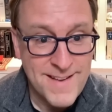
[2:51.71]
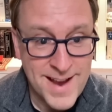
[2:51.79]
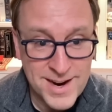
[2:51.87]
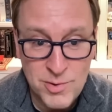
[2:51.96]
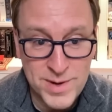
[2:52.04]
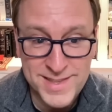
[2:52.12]

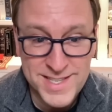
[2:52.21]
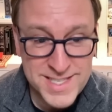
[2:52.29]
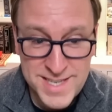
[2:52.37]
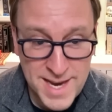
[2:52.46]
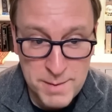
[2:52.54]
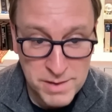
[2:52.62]
echoing the
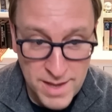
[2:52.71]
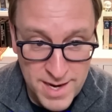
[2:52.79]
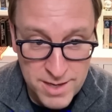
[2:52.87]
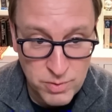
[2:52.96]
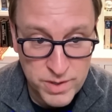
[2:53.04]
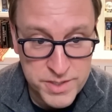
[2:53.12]
same
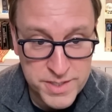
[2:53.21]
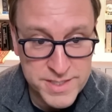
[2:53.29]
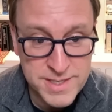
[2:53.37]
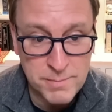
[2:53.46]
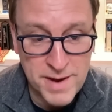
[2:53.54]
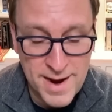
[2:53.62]
language,
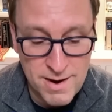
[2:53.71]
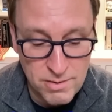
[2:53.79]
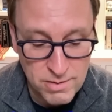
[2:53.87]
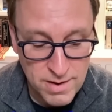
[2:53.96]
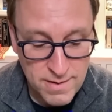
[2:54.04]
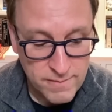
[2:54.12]
except
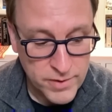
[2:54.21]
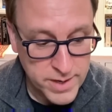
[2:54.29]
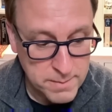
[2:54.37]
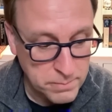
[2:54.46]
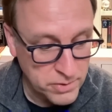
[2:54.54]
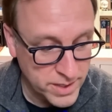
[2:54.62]
now the
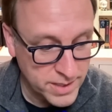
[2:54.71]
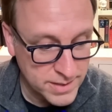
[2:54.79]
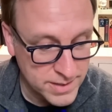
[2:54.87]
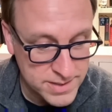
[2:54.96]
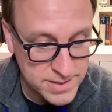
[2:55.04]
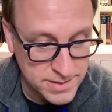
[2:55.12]
complaint
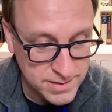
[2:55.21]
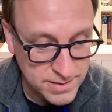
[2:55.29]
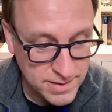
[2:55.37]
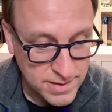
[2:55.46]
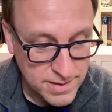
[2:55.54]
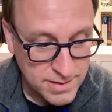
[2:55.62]
isn't,
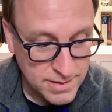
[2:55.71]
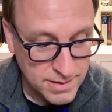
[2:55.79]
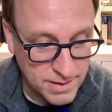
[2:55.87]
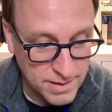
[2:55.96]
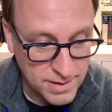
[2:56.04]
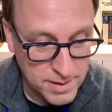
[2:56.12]

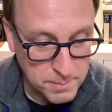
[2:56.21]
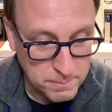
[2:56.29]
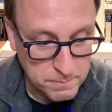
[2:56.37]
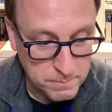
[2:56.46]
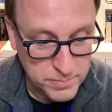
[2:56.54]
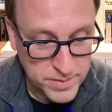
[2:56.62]

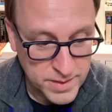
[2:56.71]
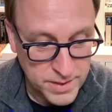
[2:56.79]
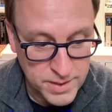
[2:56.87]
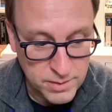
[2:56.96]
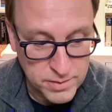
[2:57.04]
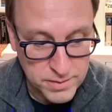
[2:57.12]

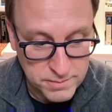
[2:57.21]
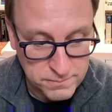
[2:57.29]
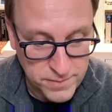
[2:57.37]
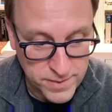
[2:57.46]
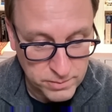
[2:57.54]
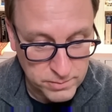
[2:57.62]
that
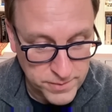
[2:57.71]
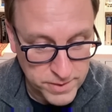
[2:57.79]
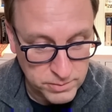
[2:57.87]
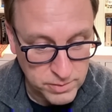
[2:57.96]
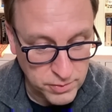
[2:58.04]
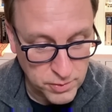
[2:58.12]
the
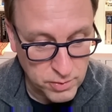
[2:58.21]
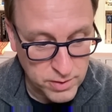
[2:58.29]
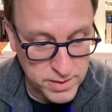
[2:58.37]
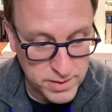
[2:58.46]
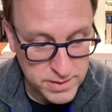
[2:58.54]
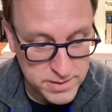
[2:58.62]
federal
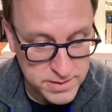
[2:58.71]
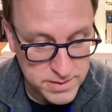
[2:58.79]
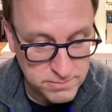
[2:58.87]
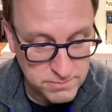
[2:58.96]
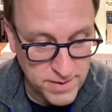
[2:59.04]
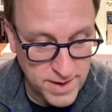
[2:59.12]
authorities
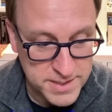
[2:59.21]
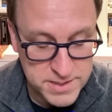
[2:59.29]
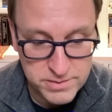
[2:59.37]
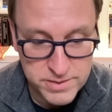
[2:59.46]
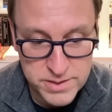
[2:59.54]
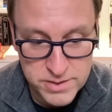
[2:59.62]

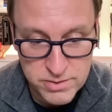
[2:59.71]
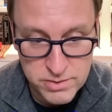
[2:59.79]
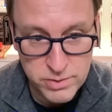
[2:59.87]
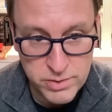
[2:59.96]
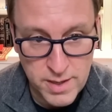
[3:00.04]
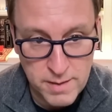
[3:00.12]
vastly
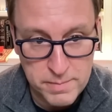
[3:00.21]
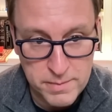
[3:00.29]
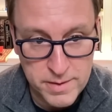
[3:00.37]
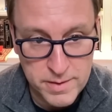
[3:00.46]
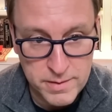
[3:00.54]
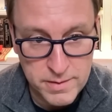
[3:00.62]
screwed up
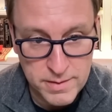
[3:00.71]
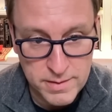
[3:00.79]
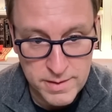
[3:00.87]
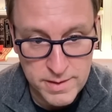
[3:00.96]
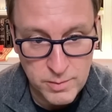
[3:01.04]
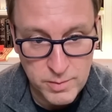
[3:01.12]
in,
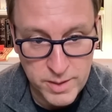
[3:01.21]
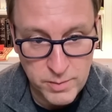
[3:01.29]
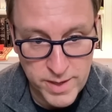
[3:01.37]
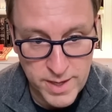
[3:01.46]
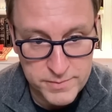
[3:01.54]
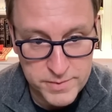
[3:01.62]
when they
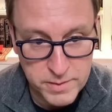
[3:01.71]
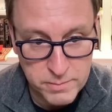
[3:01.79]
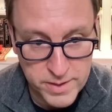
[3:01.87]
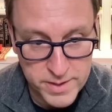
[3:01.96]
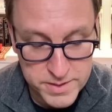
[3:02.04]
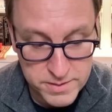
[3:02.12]
went after the
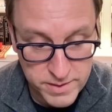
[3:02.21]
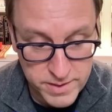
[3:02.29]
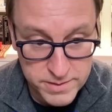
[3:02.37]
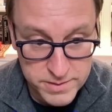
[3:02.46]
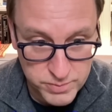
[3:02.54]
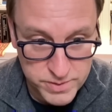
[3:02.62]
Branch
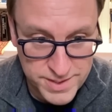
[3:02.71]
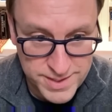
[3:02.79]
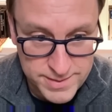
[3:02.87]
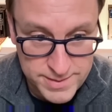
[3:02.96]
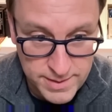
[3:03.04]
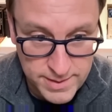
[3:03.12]
Davidians, which they
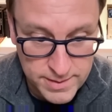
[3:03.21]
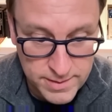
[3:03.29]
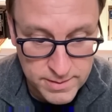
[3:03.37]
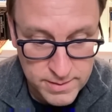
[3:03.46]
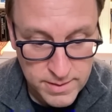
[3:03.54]
did.